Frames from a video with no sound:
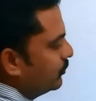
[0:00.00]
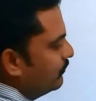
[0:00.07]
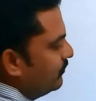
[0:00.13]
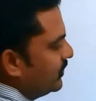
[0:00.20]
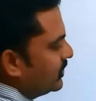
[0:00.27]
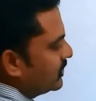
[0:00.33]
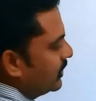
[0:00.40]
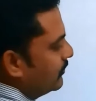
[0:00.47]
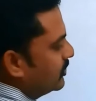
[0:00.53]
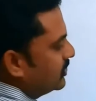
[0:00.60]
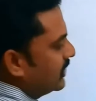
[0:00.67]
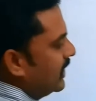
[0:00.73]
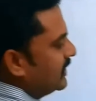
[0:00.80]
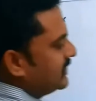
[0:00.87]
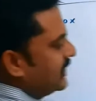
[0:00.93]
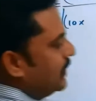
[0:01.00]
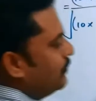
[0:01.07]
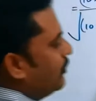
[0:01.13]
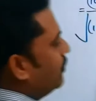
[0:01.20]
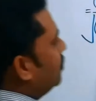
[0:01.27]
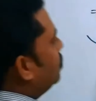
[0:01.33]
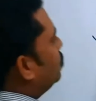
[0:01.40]
2, summation xi
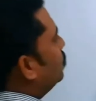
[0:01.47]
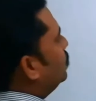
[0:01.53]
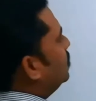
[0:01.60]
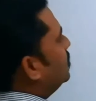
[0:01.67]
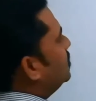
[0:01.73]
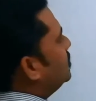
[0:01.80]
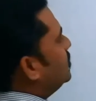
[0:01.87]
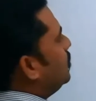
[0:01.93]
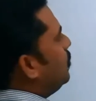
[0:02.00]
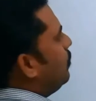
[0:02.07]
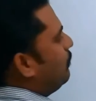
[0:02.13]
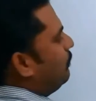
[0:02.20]
power 2 is